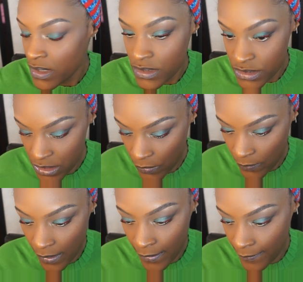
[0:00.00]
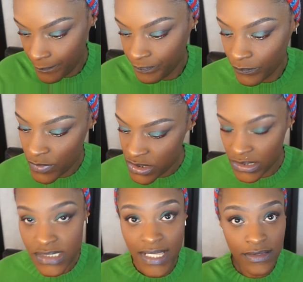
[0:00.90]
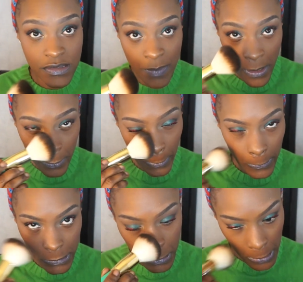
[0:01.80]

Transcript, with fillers: So um, I'm also going to take this powder and just